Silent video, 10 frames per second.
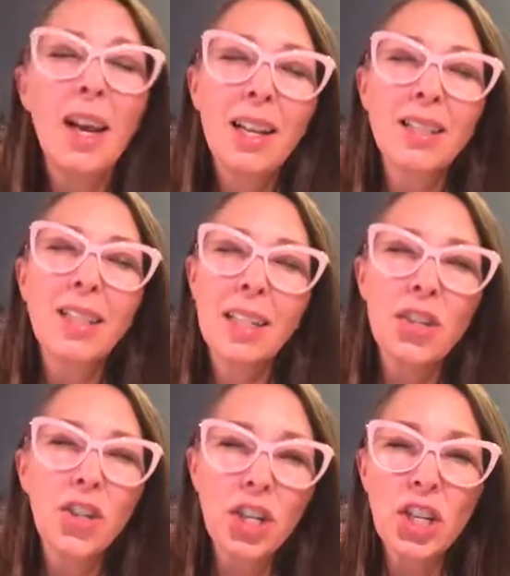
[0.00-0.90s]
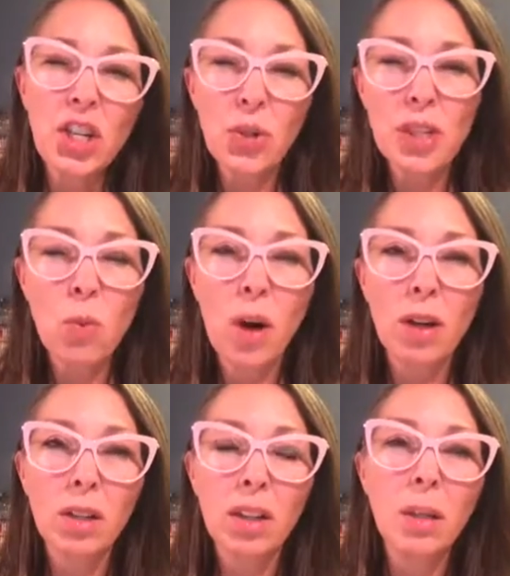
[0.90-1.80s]
because the kids are going to do these
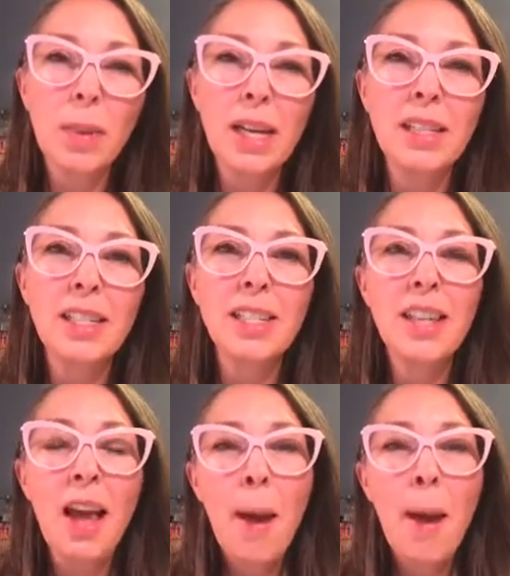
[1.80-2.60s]
water lily paintings.